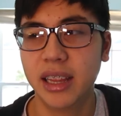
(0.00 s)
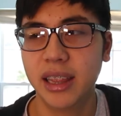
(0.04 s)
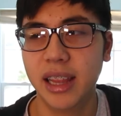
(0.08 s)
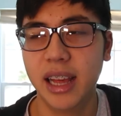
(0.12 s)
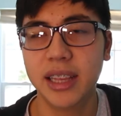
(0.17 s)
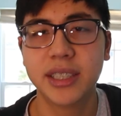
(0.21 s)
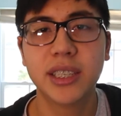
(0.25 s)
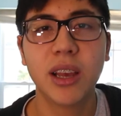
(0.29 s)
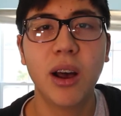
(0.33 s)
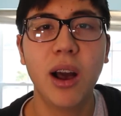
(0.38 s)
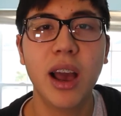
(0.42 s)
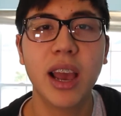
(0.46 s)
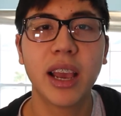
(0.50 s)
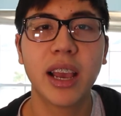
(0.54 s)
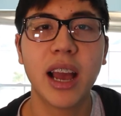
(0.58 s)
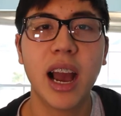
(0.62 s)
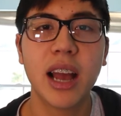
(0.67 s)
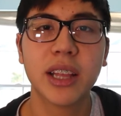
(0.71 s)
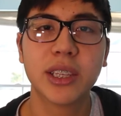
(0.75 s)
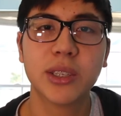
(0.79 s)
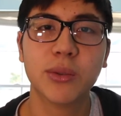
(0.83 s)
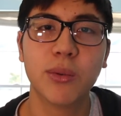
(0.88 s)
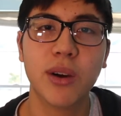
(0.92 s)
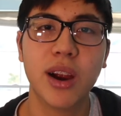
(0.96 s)
That's how I
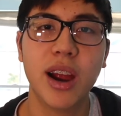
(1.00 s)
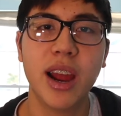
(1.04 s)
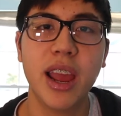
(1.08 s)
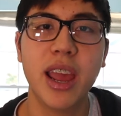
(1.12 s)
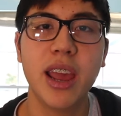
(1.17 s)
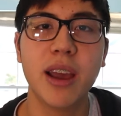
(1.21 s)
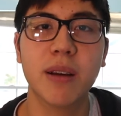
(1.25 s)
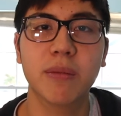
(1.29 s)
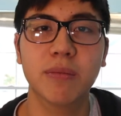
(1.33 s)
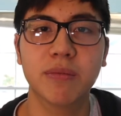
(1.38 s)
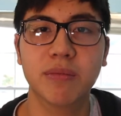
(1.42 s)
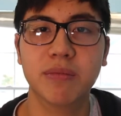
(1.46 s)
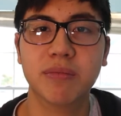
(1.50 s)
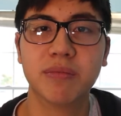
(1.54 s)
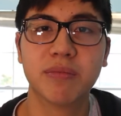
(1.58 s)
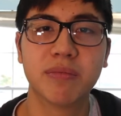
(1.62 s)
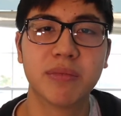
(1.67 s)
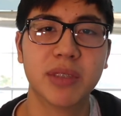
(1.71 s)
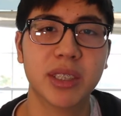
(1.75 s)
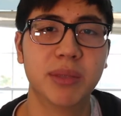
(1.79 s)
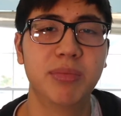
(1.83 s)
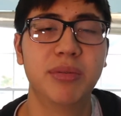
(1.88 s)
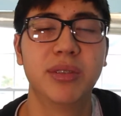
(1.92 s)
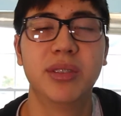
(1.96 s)
got to where I am.
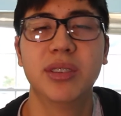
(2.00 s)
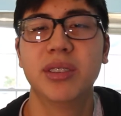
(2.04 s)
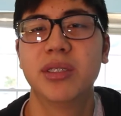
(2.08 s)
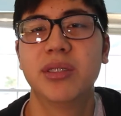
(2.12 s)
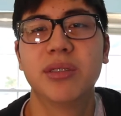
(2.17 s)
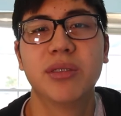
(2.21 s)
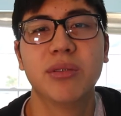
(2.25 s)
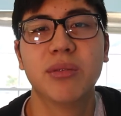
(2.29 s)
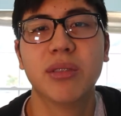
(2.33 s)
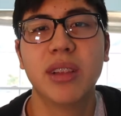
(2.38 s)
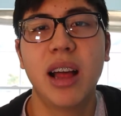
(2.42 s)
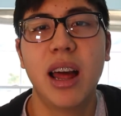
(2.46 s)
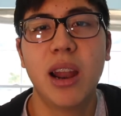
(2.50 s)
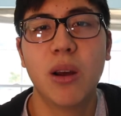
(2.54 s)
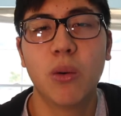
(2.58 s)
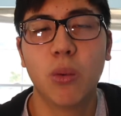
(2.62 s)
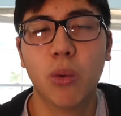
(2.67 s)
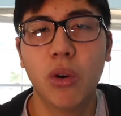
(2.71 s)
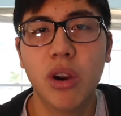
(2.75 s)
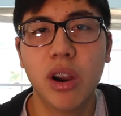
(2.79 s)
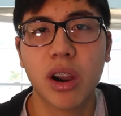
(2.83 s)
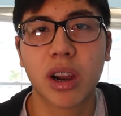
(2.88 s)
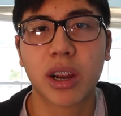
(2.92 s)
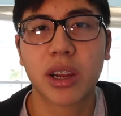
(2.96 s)
It's just through a lot of
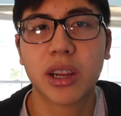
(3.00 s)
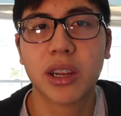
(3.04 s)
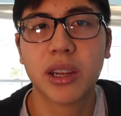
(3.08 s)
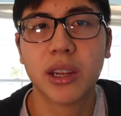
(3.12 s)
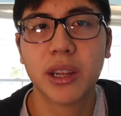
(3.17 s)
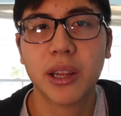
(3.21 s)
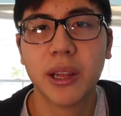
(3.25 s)
work.